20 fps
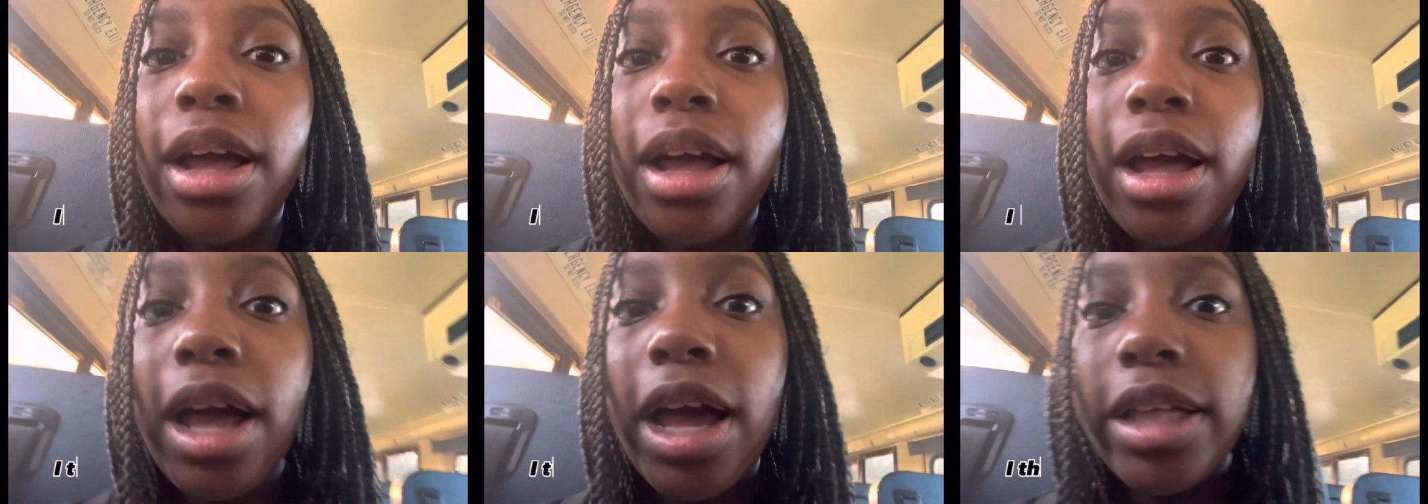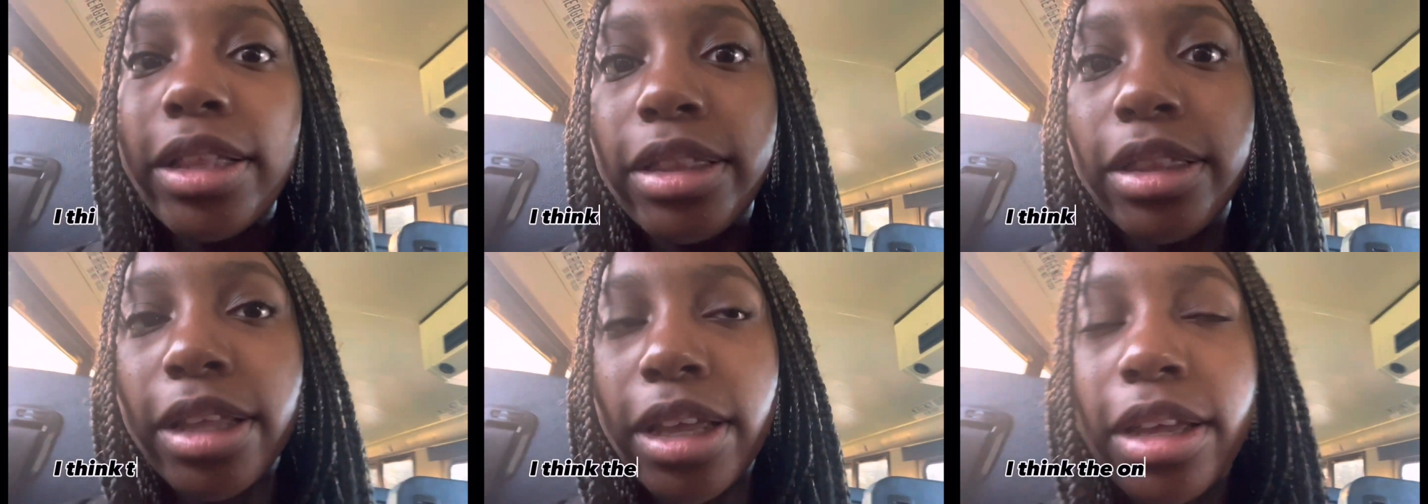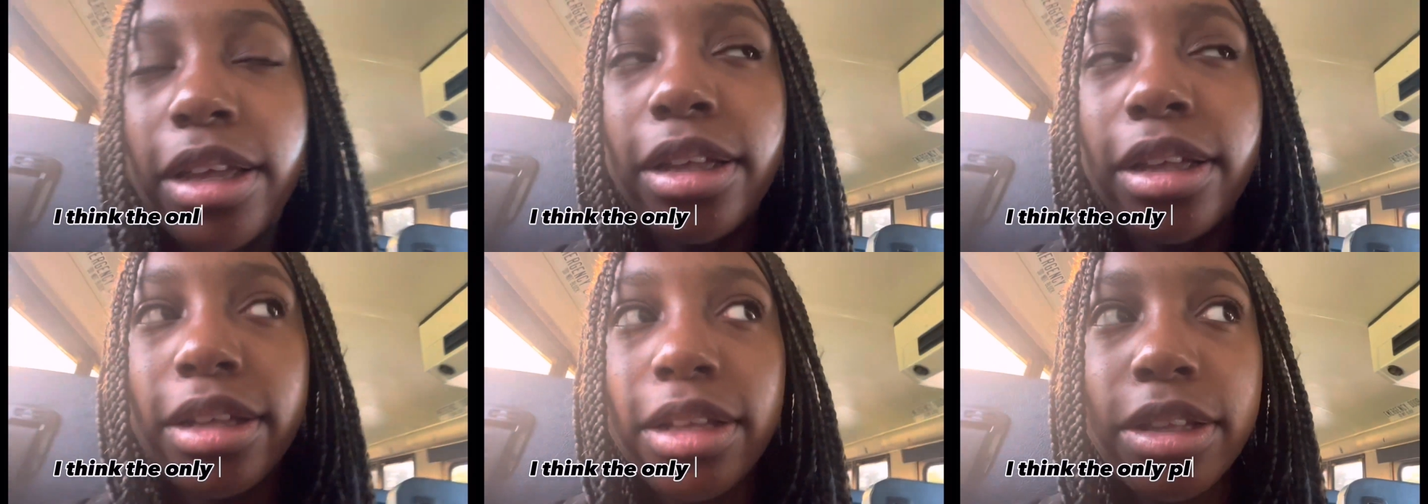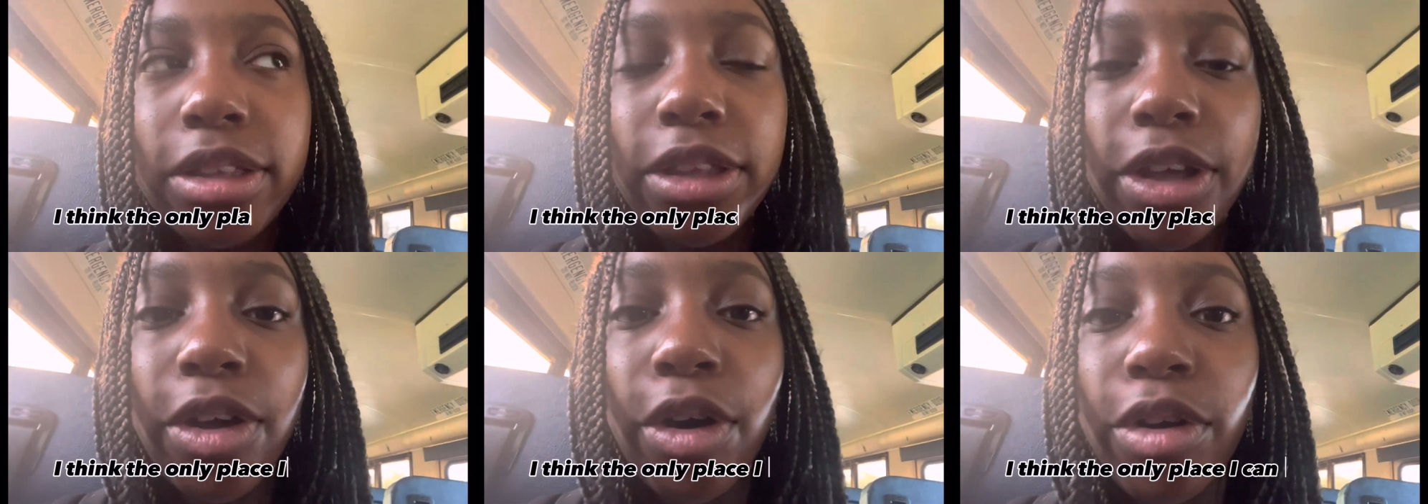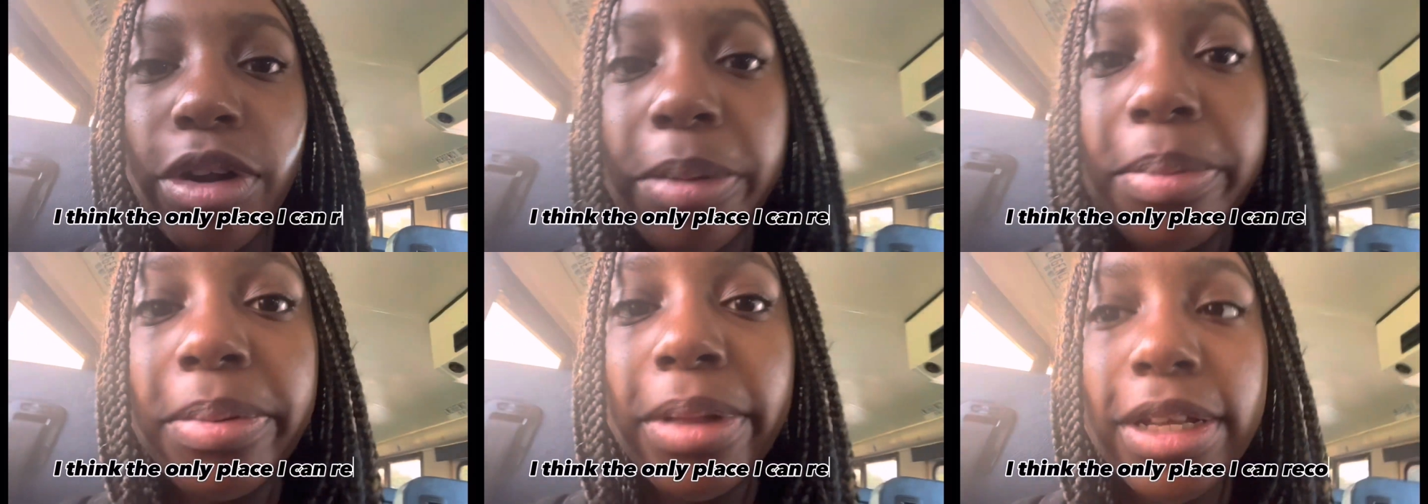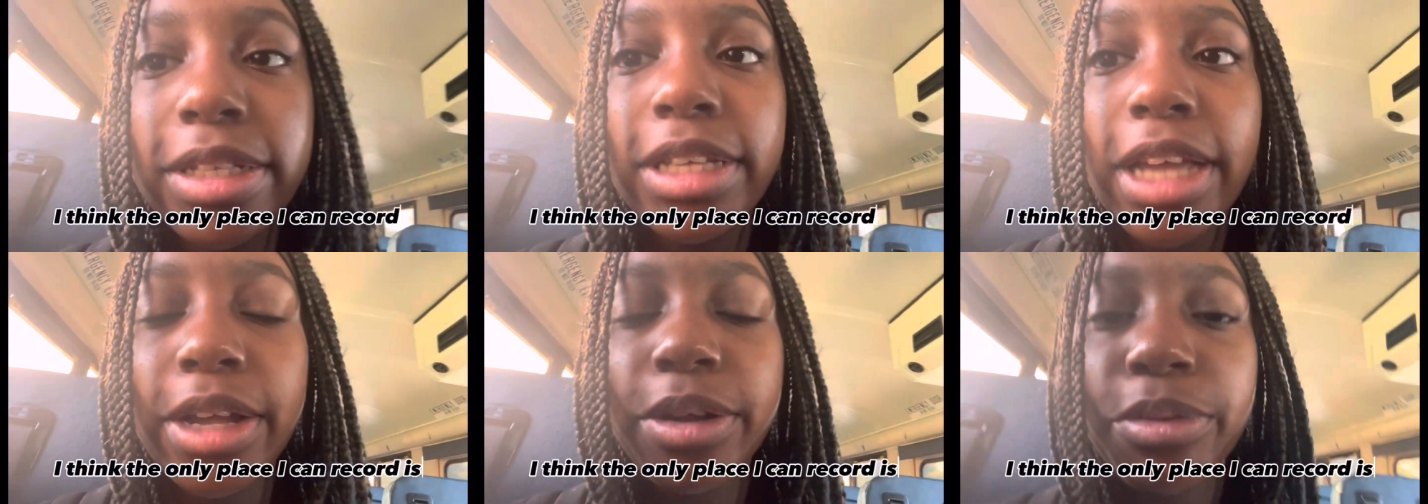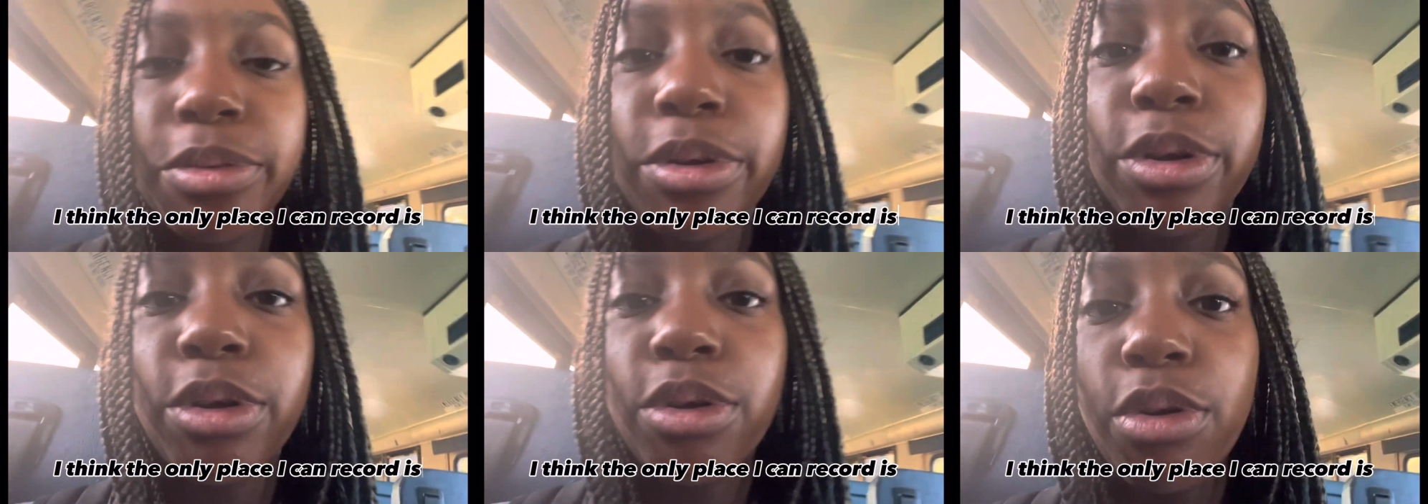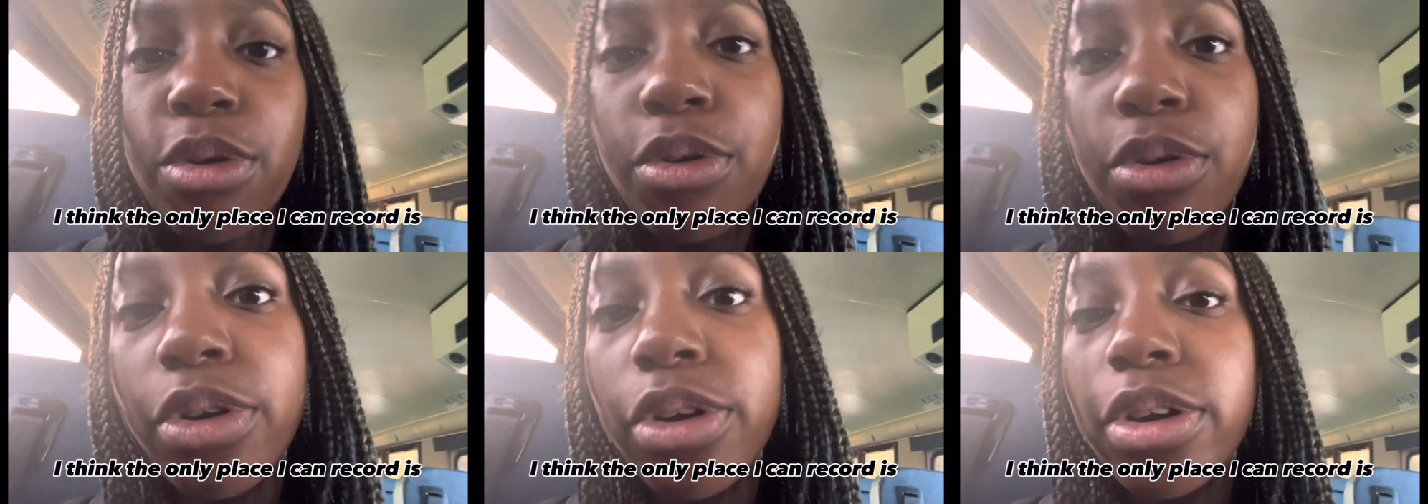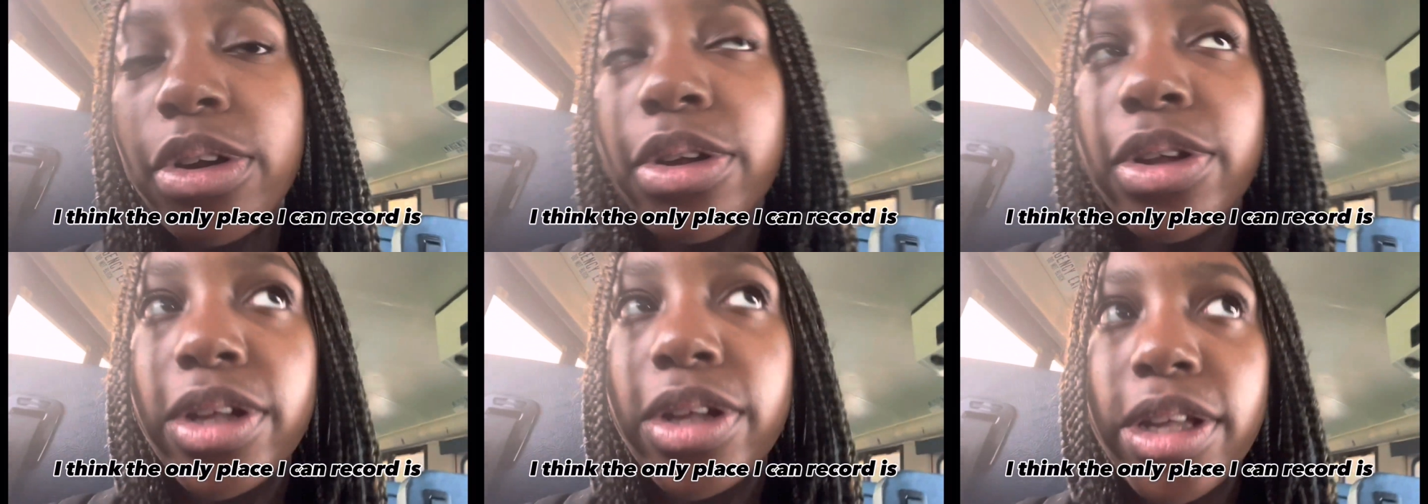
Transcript: I think the only place I can report